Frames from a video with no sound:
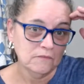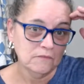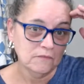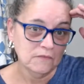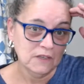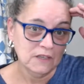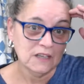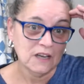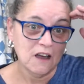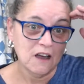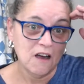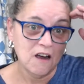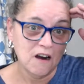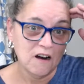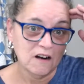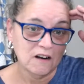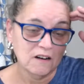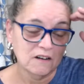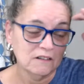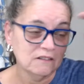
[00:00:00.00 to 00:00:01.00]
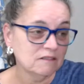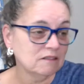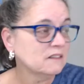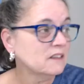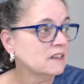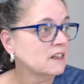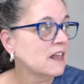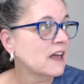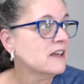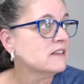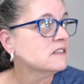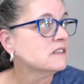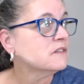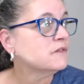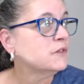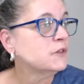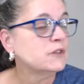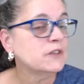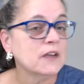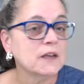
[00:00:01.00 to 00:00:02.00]
in the car the last
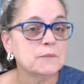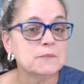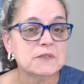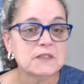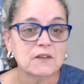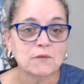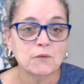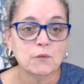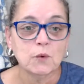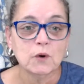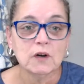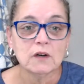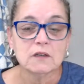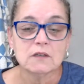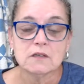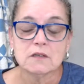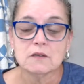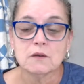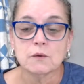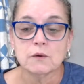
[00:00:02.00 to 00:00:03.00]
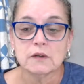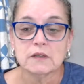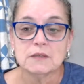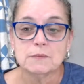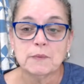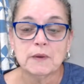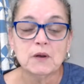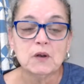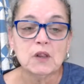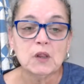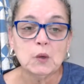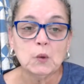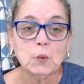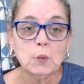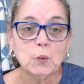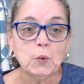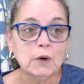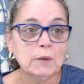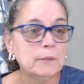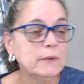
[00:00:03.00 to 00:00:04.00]
few times I've worked. So it's been a little
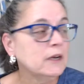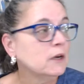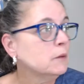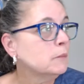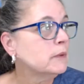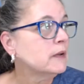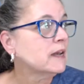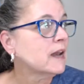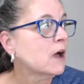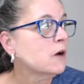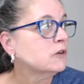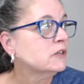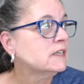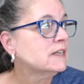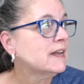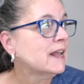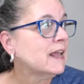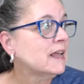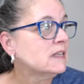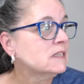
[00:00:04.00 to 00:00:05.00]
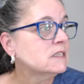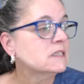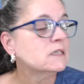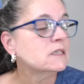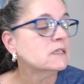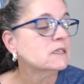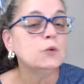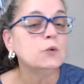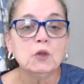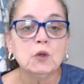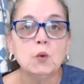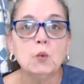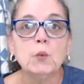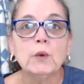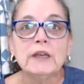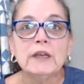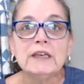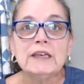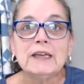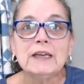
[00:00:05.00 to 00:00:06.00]
warm here, but now today it's cool,
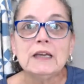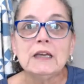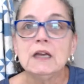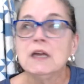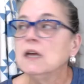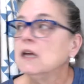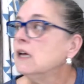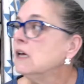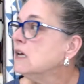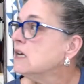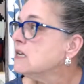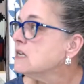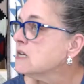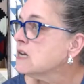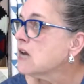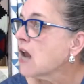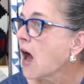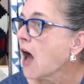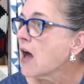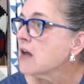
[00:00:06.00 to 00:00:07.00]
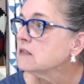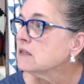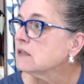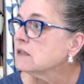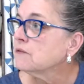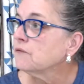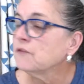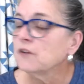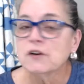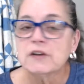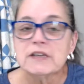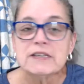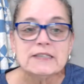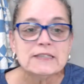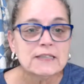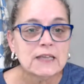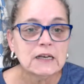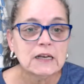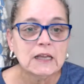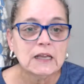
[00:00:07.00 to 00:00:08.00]
windy, not very
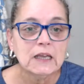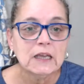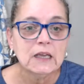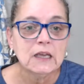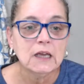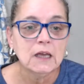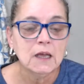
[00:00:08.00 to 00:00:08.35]
sunny,